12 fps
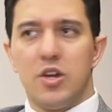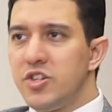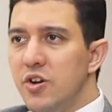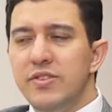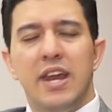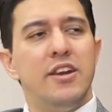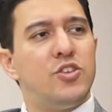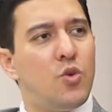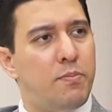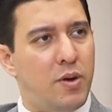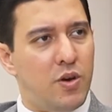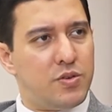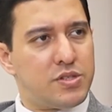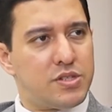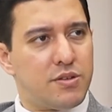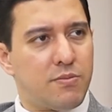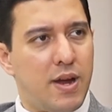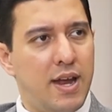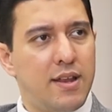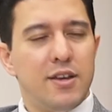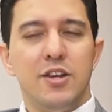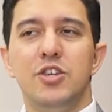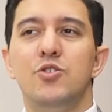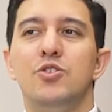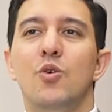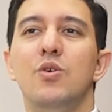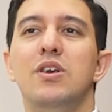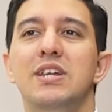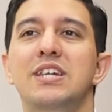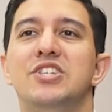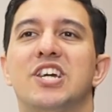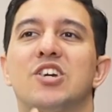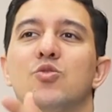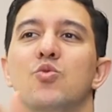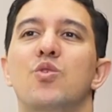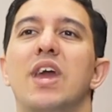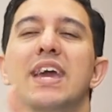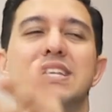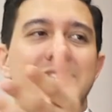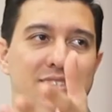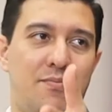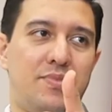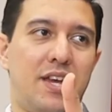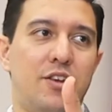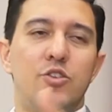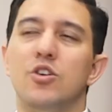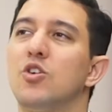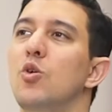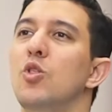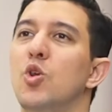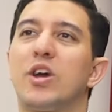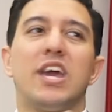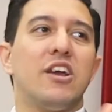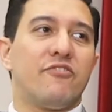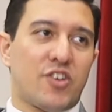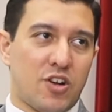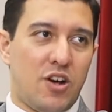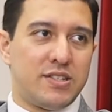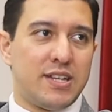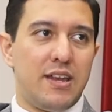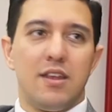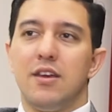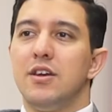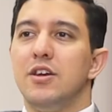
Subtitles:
Turn that into a post, right? You don't need to create something. You don't go looking for content.